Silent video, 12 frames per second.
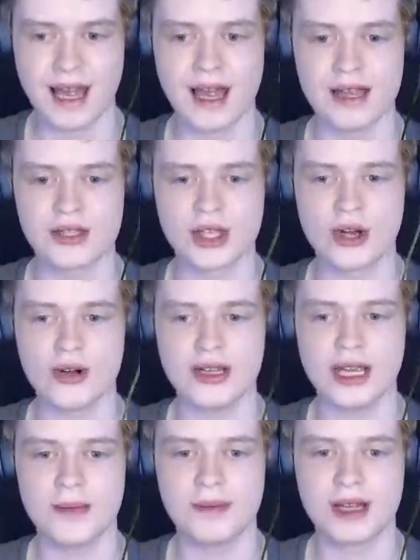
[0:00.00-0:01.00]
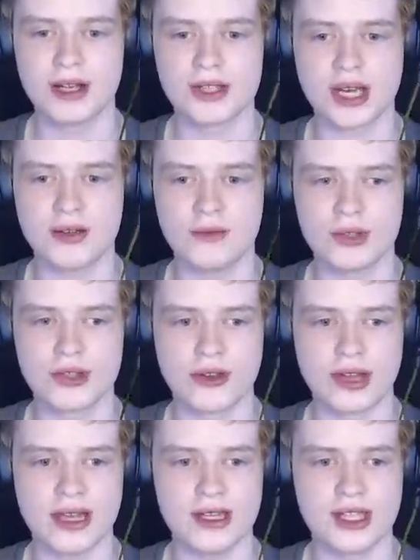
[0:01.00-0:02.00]
So yeah, because I was
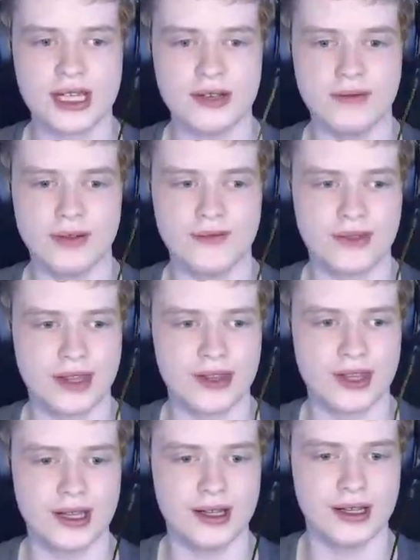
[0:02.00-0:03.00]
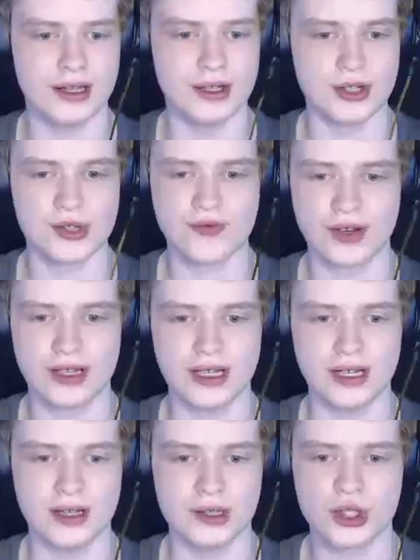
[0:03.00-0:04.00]
lazy with the thing and just
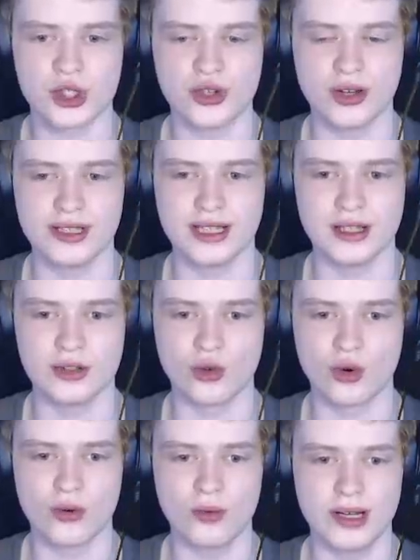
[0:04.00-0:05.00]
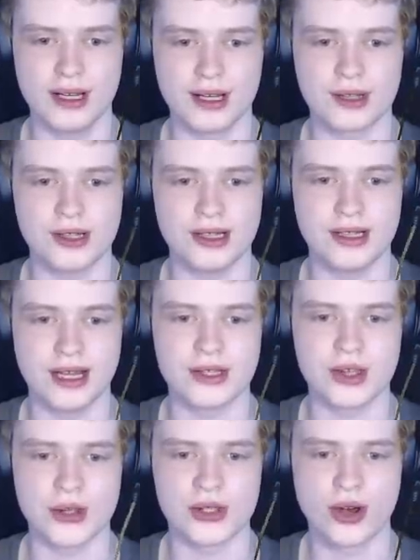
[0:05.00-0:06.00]
freaking stood in the doorway and cleaned as
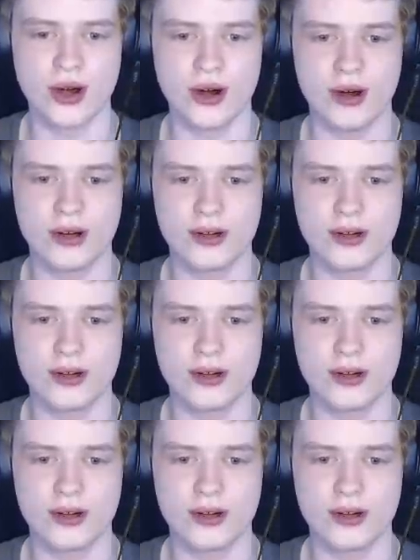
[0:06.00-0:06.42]
I saw.